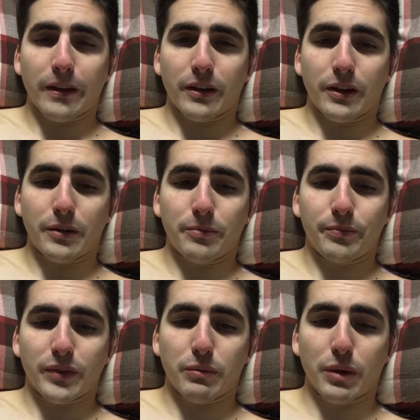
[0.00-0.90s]

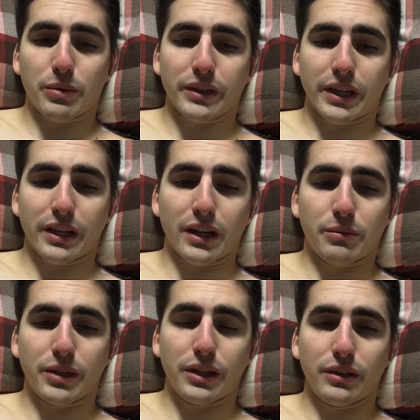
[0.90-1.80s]
I'm hoping that I'll
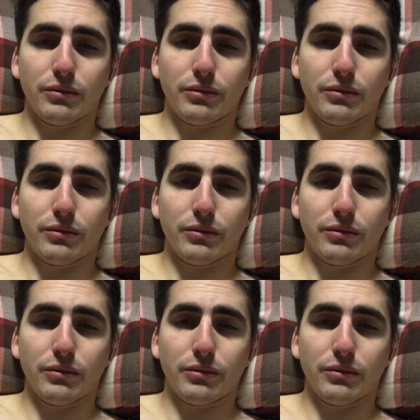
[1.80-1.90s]
be